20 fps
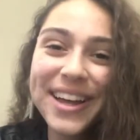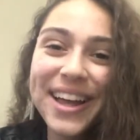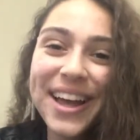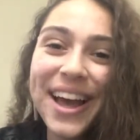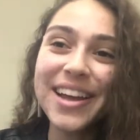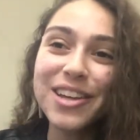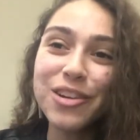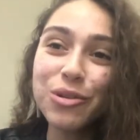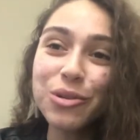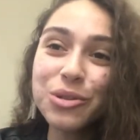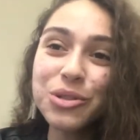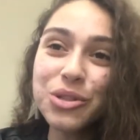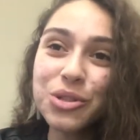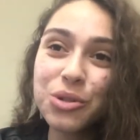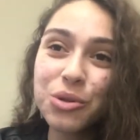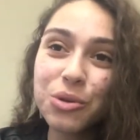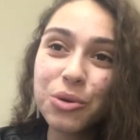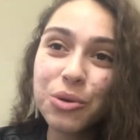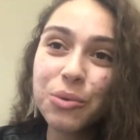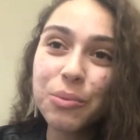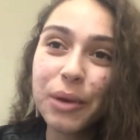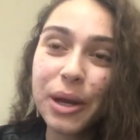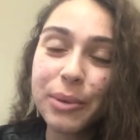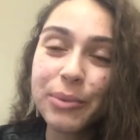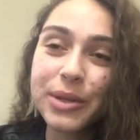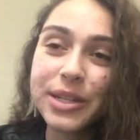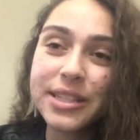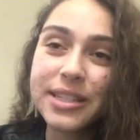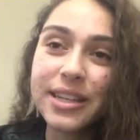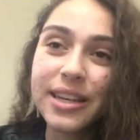I used to
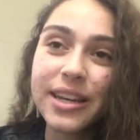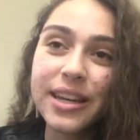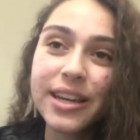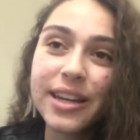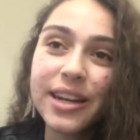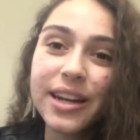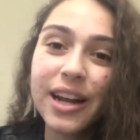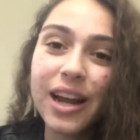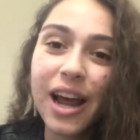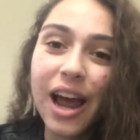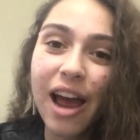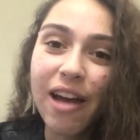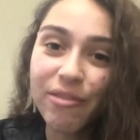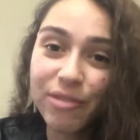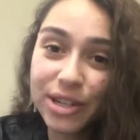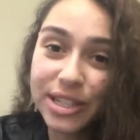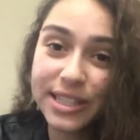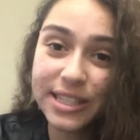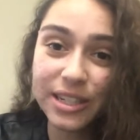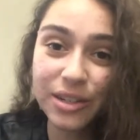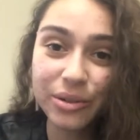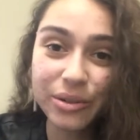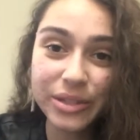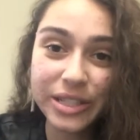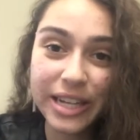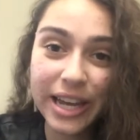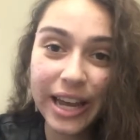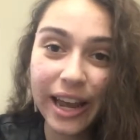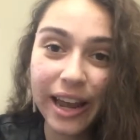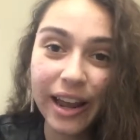babysit every single
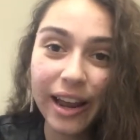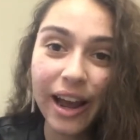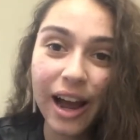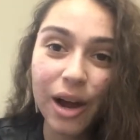day.